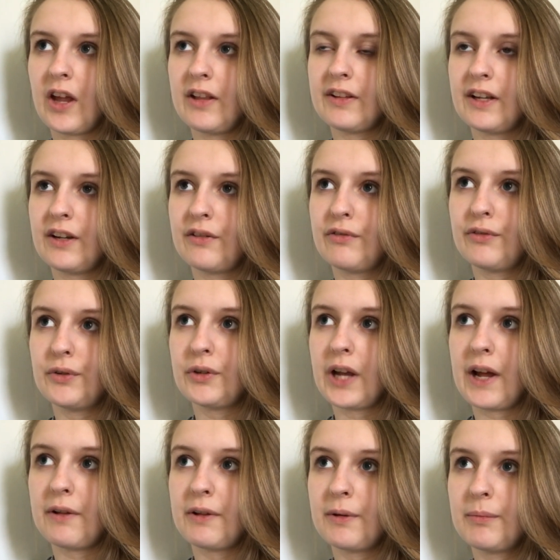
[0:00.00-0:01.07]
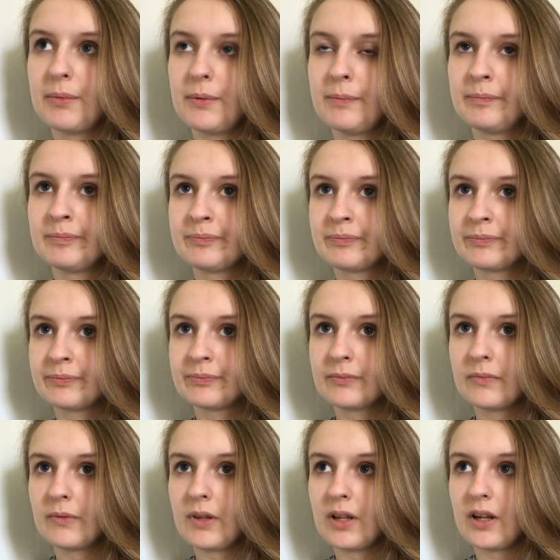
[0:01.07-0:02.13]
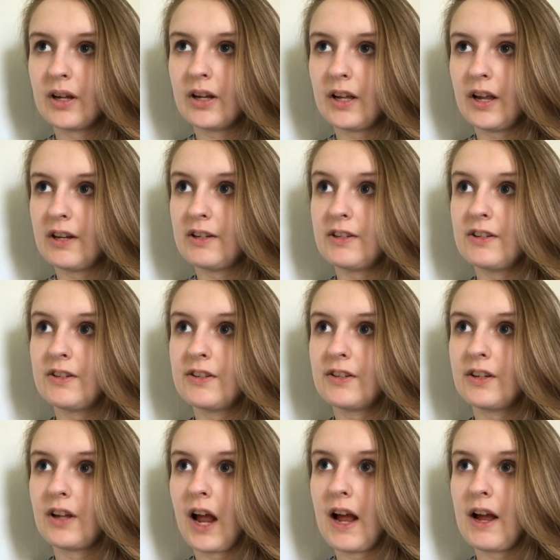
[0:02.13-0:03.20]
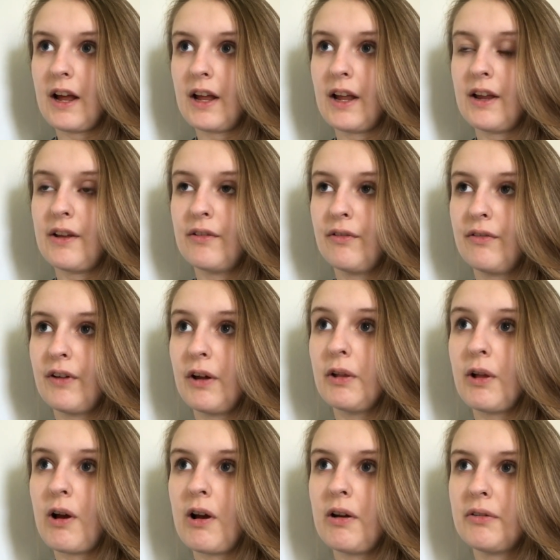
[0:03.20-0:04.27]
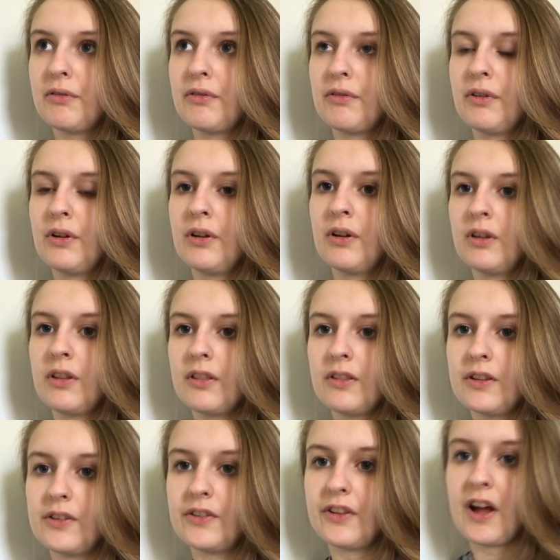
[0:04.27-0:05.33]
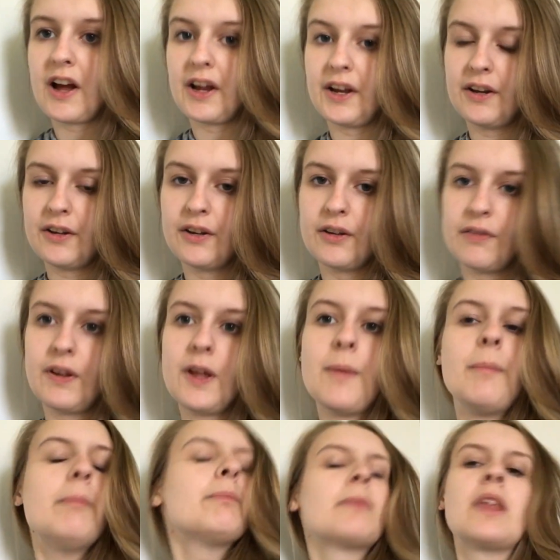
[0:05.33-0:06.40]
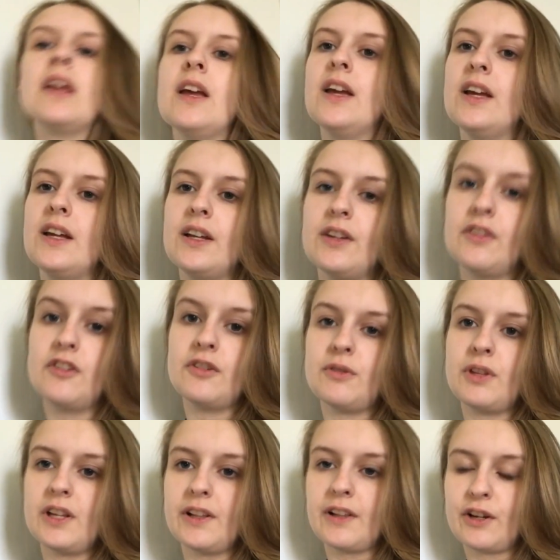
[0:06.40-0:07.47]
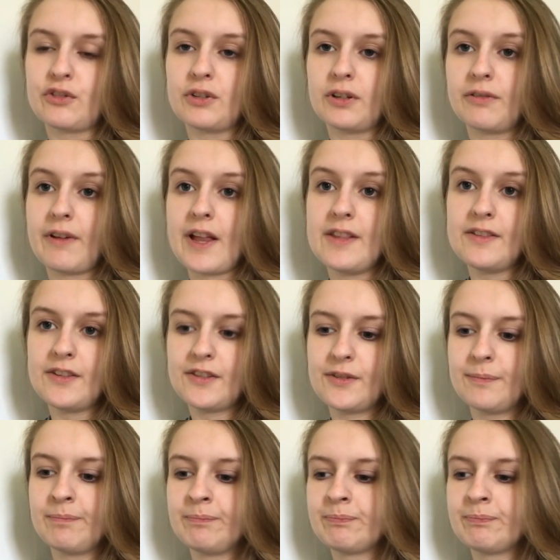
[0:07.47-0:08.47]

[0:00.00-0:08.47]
at like a full gallop and I fell off the side of him into the electric fence